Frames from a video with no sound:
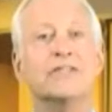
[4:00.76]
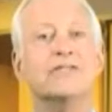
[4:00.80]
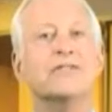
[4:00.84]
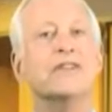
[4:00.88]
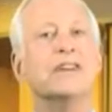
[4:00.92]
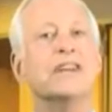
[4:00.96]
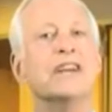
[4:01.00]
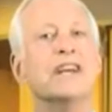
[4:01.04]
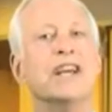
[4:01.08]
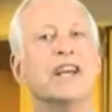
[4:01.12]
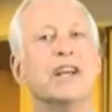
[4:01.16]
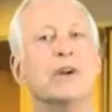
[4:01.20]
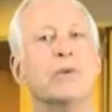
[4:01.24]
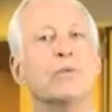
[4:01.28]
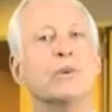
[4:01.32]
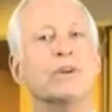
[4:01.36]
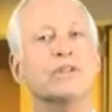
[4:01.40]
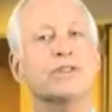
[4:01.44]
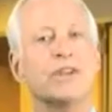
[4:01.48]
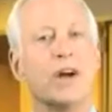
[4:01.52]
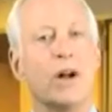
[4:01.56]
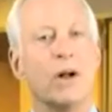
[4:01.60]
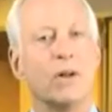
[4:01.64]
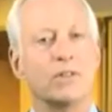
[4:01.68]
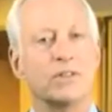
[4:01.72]
the key
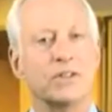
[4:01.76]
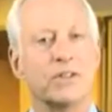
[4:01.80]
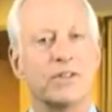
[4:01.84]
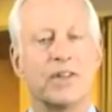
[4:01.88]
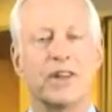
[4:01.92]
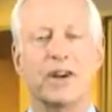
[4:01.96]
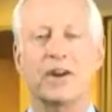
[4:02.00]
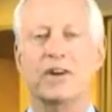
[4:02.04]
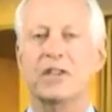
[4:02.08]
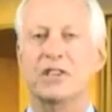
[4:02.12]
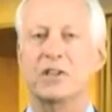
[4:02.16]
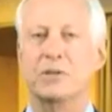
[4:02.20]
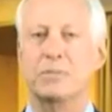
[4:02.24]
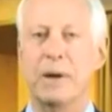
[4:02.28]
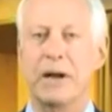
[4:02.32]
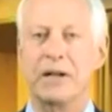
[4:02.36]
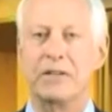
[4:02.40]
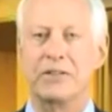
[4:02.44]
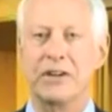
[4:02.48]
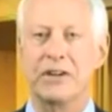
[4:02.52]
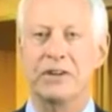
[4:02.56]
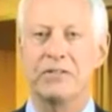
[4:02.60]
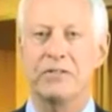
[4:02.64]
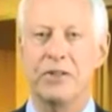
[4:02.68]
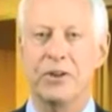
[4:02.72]
results that are
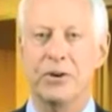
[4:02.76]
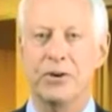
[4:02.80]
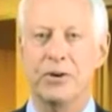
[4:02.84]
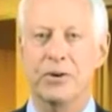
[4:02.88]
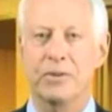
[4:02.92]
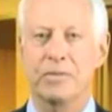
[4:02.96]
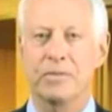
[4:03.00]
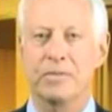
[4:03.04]
expected of you.